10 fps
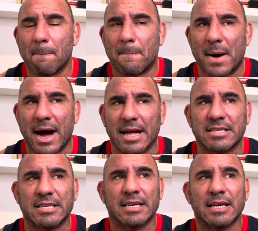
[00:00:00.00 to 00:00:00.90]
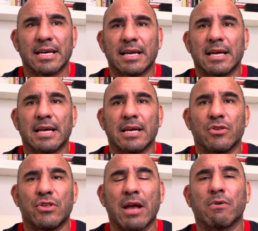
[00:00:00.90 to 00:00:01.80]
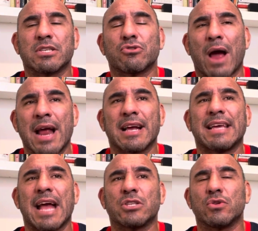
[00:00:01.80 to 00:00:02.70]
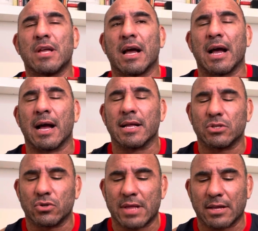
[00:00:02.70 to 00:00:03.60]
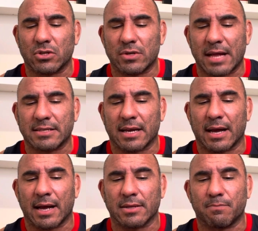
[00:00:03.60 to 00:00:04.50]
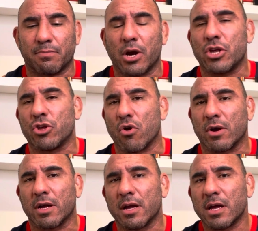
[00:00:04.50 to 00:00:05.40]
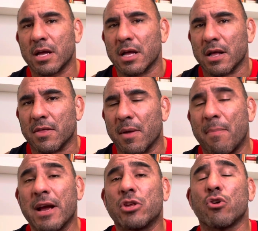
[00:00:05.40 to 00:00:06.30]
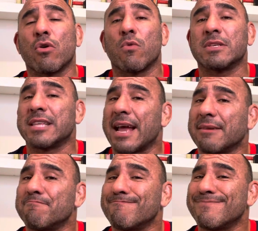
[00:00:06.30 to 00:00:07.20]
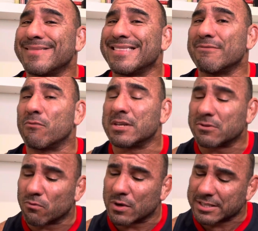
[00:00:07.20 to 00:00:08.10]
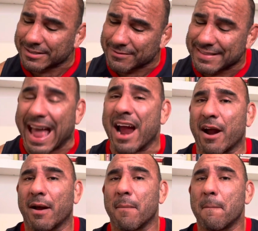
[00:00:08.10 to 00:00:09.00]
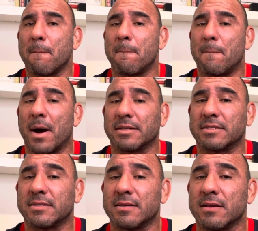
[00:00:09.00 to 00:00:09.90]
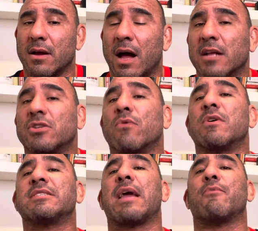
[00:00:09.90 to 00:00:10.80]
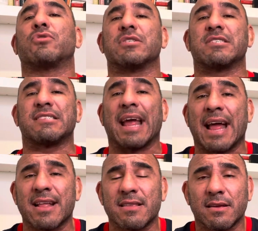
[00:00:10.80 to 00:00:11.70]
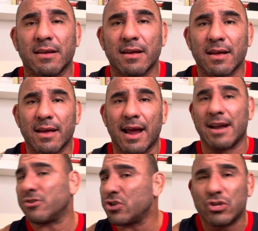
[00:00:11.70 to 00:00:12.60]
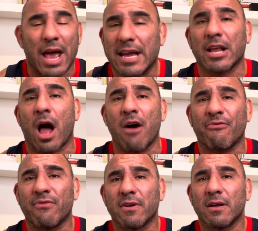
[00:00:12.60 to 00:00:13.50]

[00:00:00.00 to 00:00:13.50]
But Jake was trying to get to that boogie choke. The boogie choke was like was there, but Hunter was able to stand and shake it off,